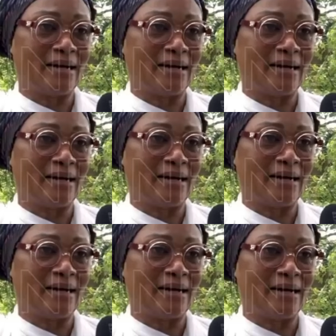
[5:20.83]

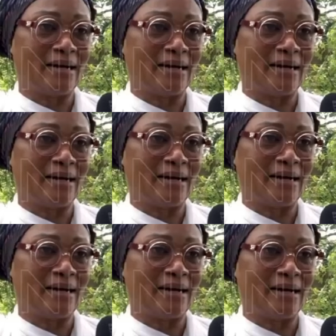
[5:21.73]

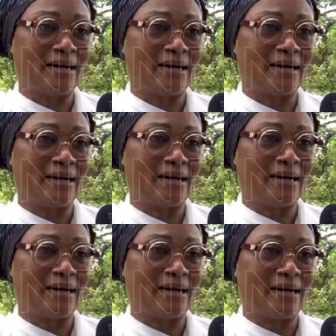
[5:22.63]

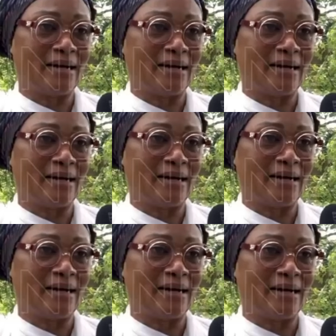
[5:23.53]

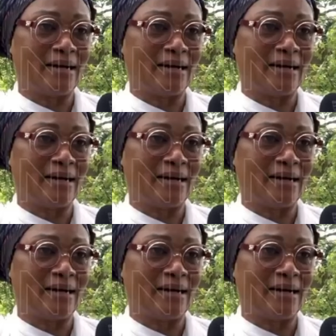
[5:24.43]
(silent)